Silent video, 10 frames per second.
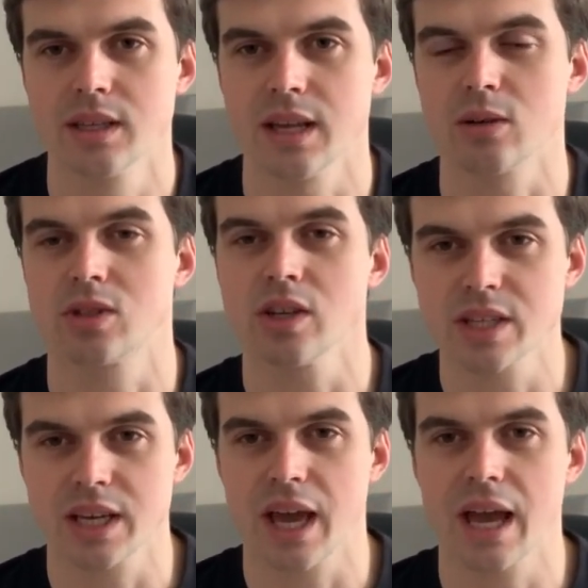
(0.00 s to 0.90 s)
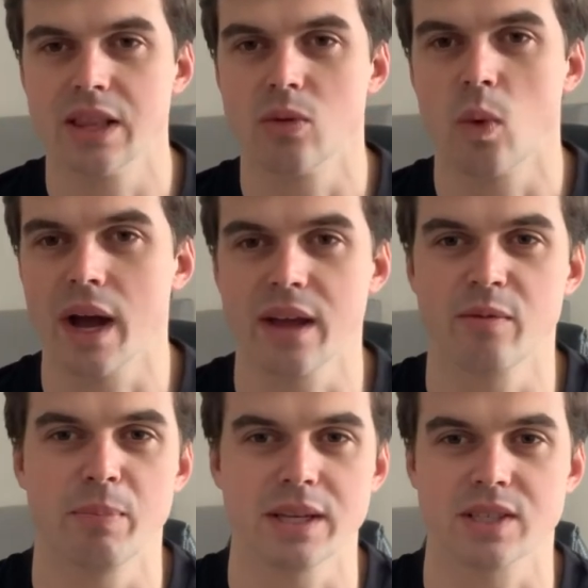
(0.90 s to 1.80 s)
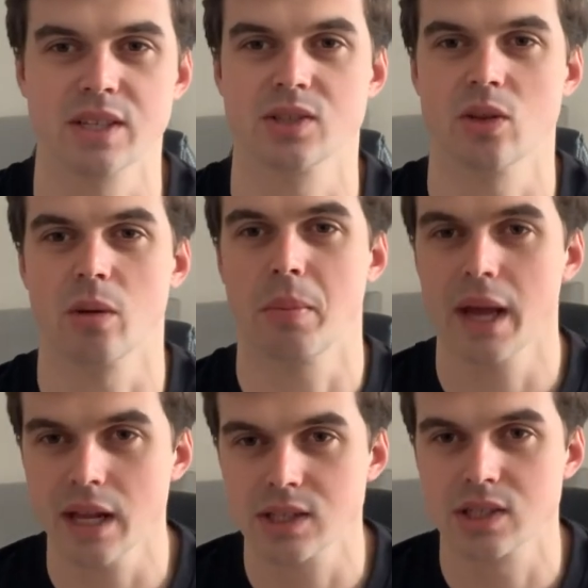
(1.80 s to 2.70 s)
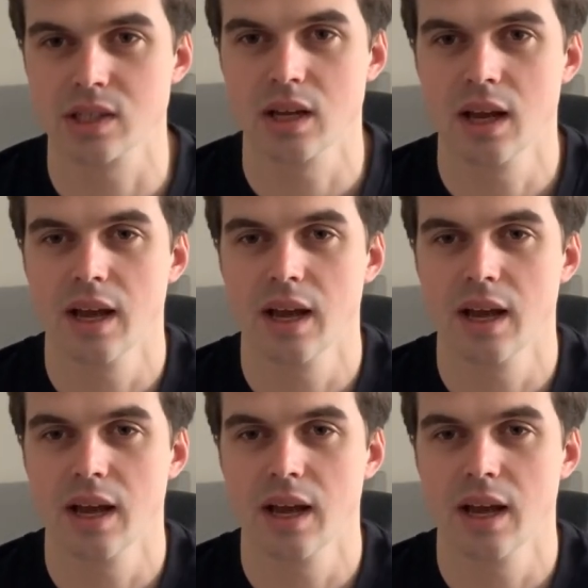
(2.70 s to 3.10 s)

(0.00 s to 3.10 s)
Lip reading: Now, does it get in the way of business on the pitch?